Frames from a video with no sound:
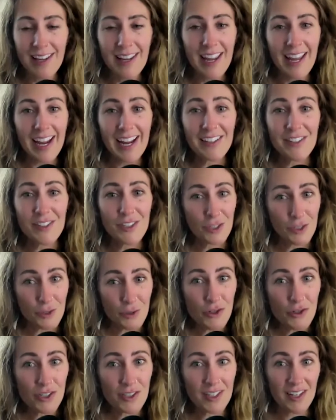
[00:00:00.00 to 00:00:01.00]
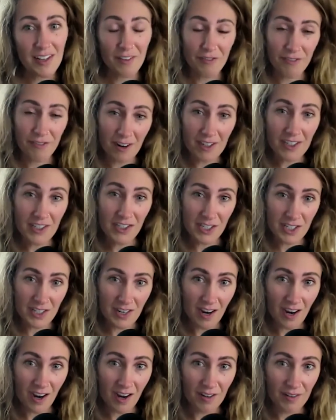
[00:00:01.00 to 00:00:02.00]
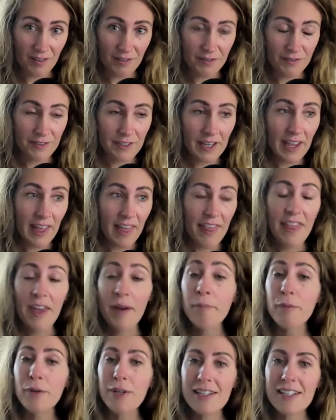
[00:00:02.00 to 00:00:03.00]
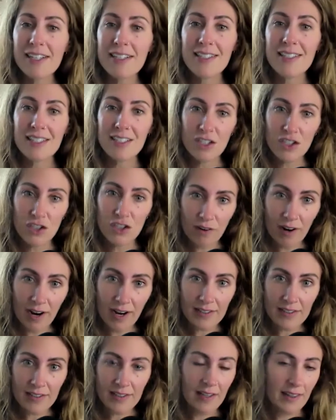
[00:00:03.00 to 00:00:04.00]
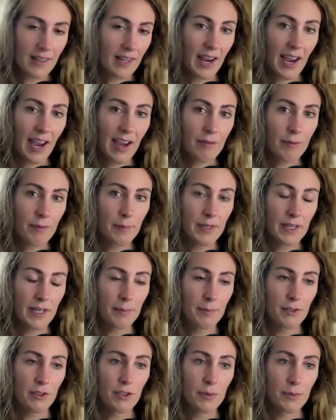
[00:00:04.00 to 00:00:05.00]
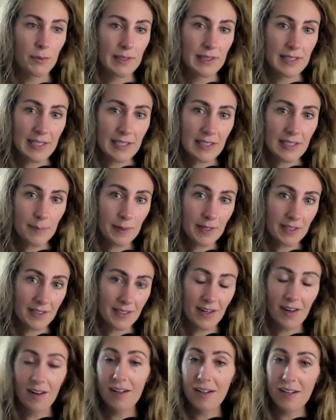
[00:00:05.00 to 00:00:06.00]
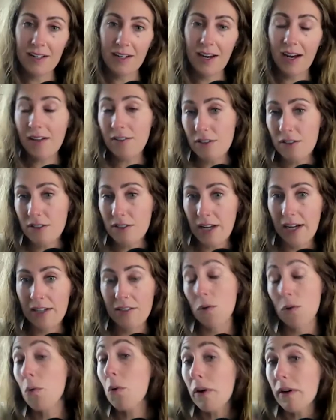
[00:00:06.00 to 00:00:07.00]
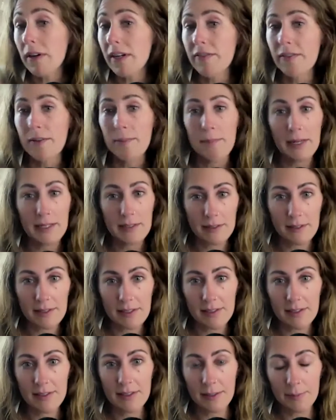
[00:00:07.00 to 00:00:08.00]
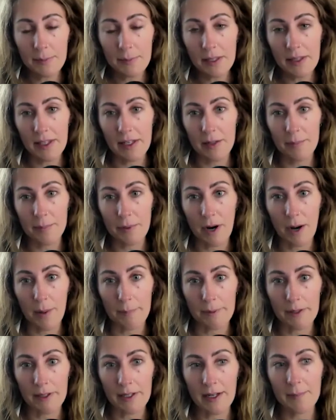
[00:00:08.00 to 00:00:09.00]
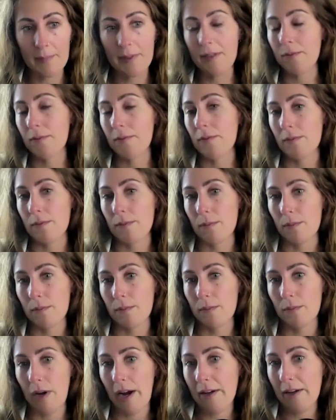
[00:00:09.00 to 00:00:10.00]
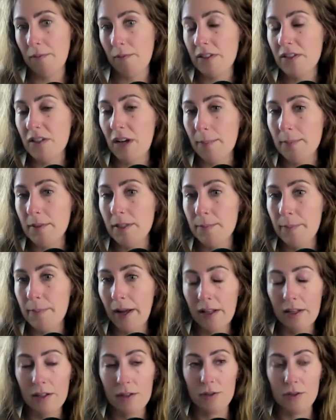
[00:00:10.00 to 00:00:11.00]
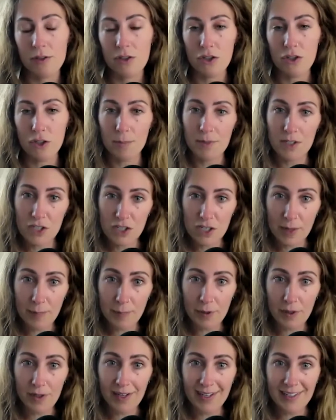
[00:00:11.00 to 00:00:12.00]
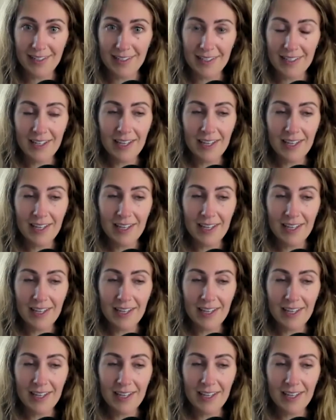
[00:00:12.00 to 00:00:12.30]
it's usually a function of them releasing stress that they haven't been able to release because they aren't getting exercised or even mentally stimulated properly. I mean, I adopted Bella, who's a German Shepherd, and